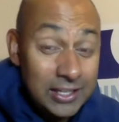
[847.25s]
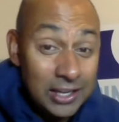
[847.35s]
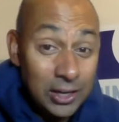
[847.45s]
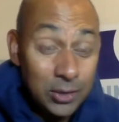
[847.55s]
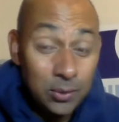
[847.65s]

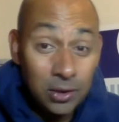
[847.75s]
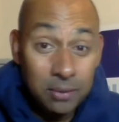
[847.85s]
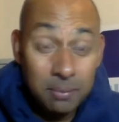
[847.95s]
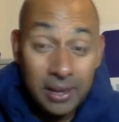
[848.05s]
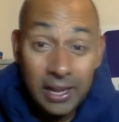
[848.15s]
So
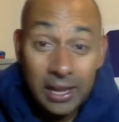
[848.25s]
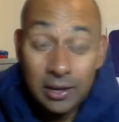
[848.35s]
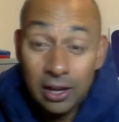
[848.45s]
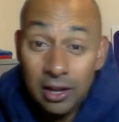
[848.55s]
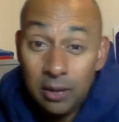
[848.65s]
on
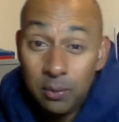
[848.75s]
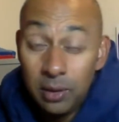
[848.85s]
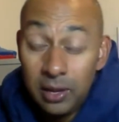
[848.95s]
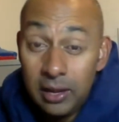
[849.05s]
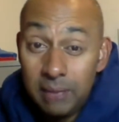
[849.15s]
Monday,
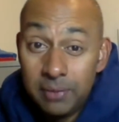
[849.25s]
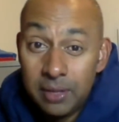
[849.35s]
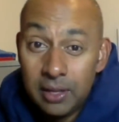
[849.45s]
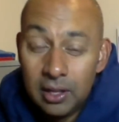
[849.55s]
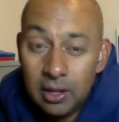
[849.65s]

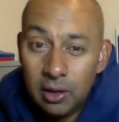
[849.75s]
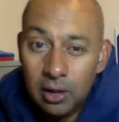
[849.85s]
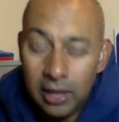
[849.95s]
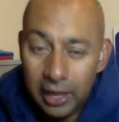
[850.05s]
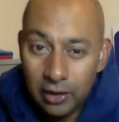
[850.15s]

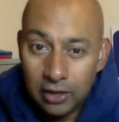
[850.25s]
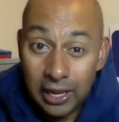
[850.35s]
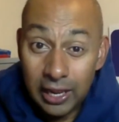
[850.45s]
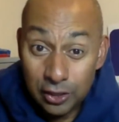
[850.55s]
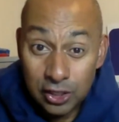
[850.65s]

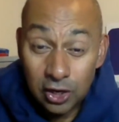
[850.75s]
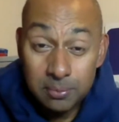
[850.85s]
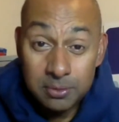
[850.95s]
our time.